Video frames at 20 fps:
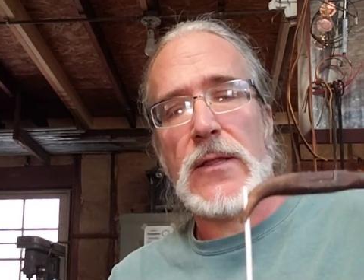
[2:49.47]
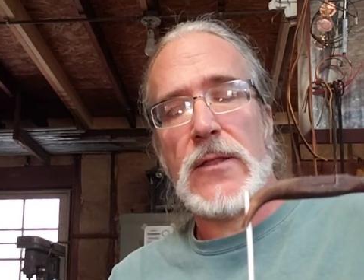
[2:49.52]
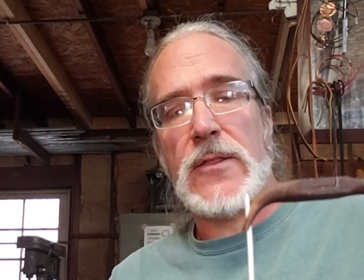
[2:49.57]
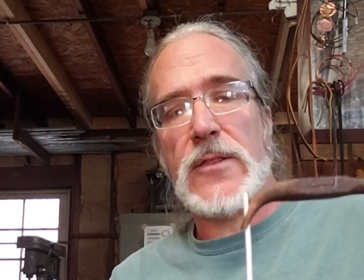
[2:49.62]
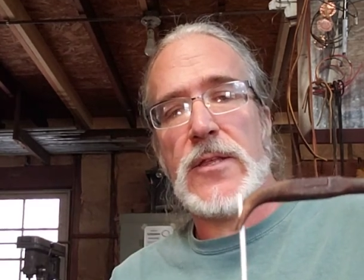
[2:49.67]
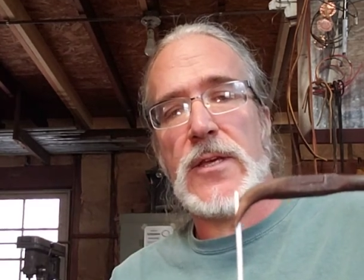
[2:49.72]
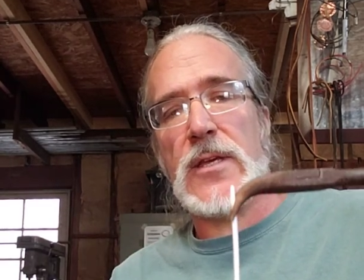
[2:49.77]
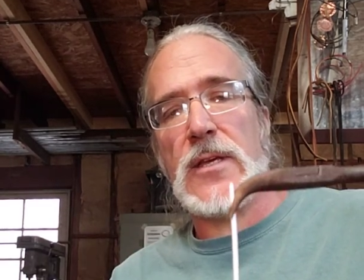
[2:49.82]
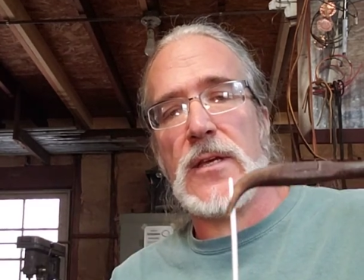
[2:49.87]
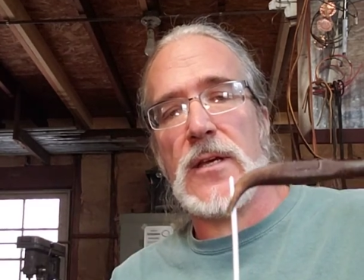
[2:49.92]

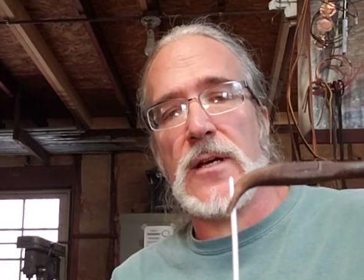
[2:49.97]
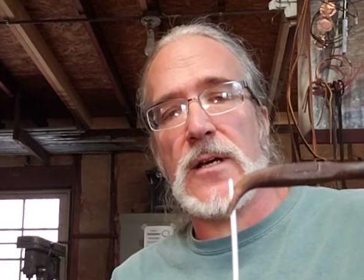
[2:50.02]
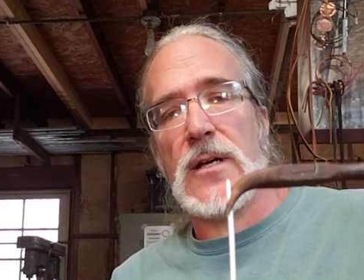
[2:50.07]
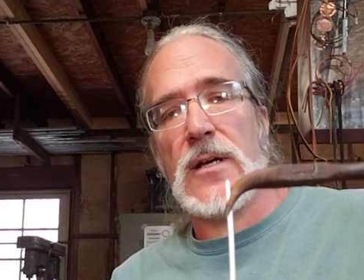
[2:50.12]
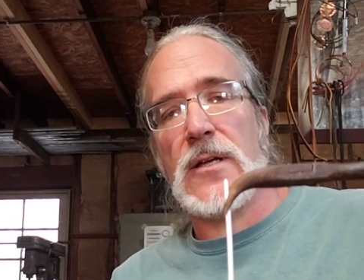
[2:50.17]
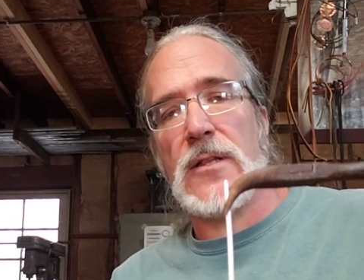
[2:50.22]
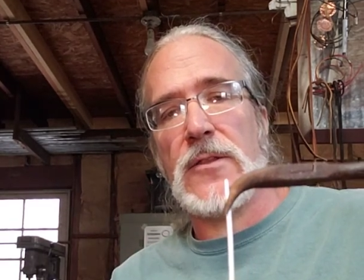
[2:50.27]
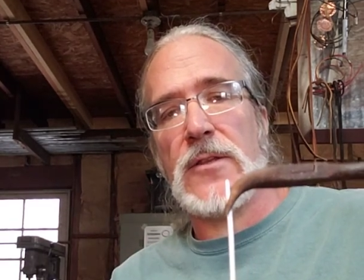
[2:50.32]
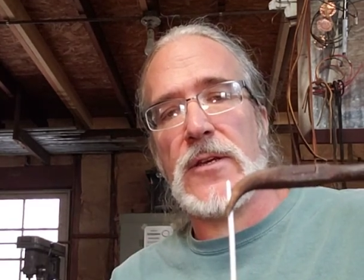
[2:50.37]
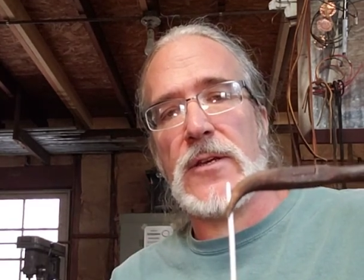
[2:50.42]

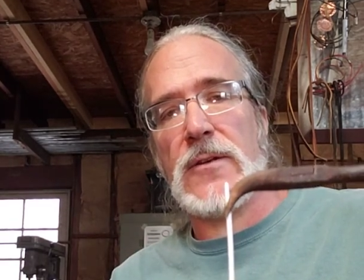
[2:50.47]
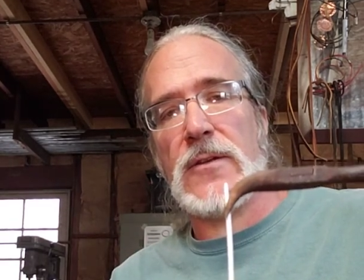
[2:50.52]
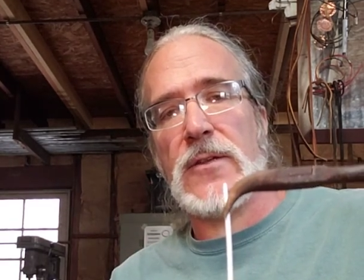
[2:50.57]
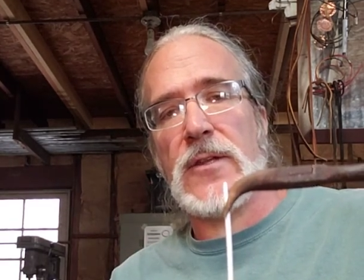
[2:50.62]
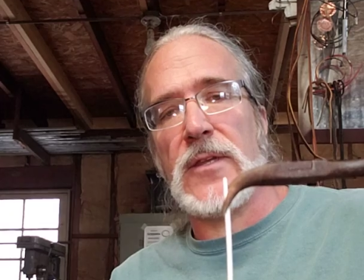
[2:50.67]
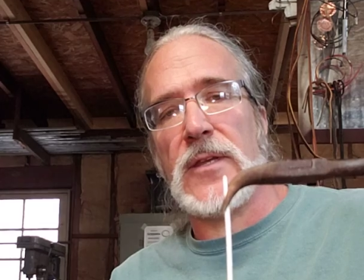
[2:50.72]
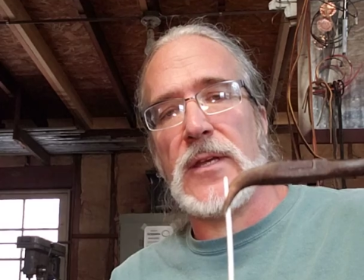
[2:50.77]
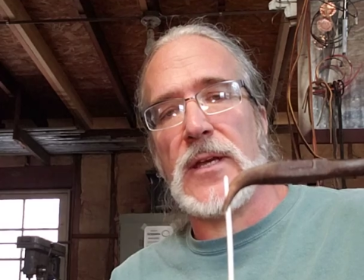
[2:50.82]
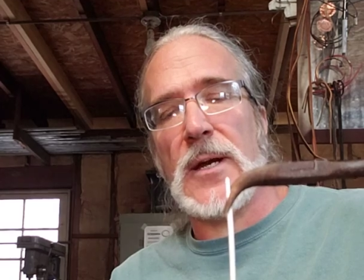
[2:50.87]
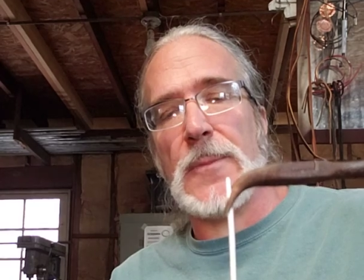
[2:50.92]

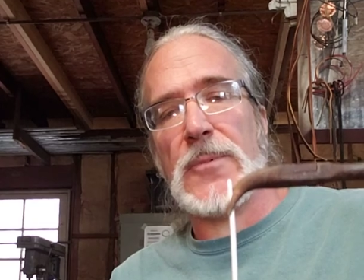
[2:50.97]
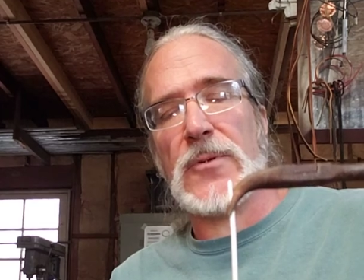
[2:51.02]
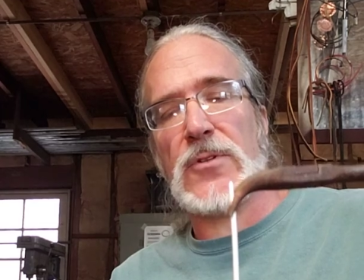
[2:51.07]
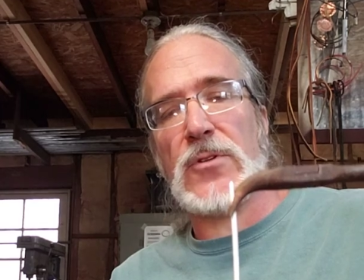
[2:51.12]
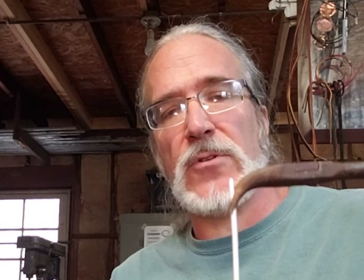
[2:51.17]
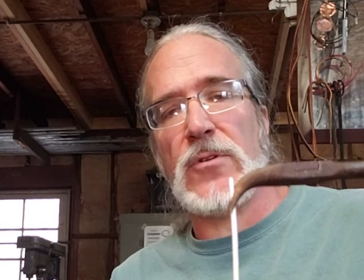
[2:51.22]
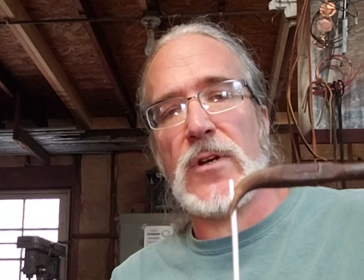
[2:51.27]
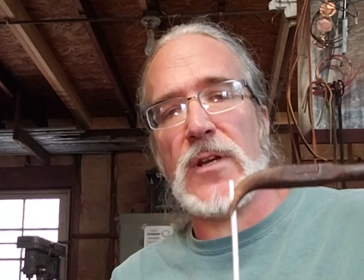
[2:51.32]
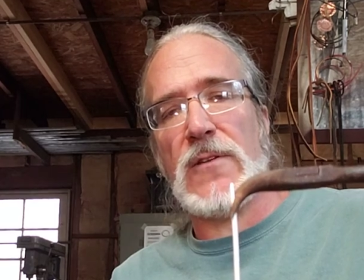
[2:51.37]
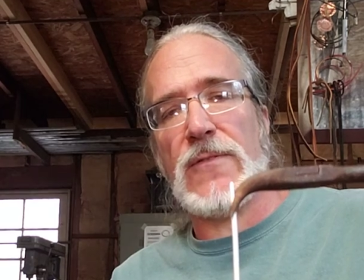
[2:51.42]
the
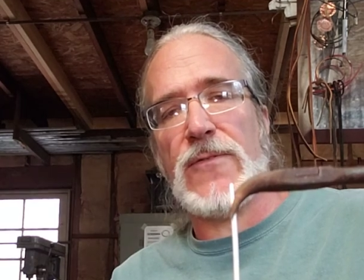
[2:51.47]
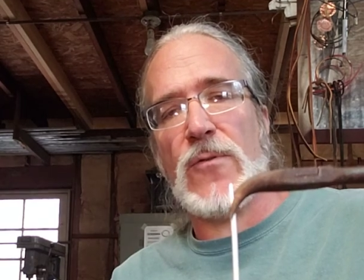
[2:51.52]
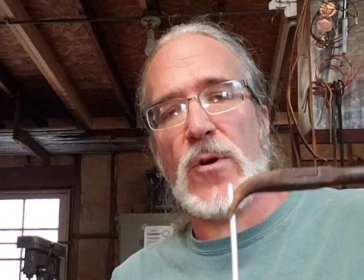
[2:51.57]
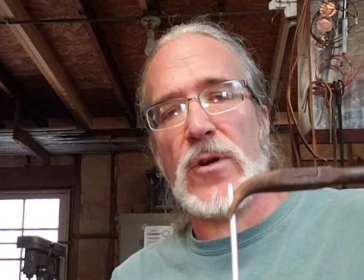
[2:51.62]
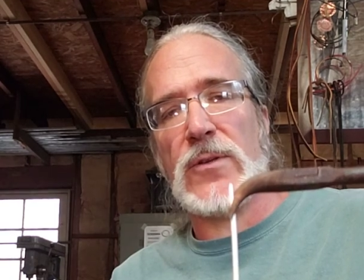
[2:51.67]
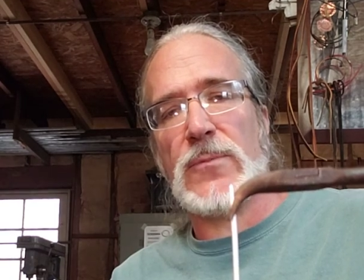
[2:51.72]
opportunity for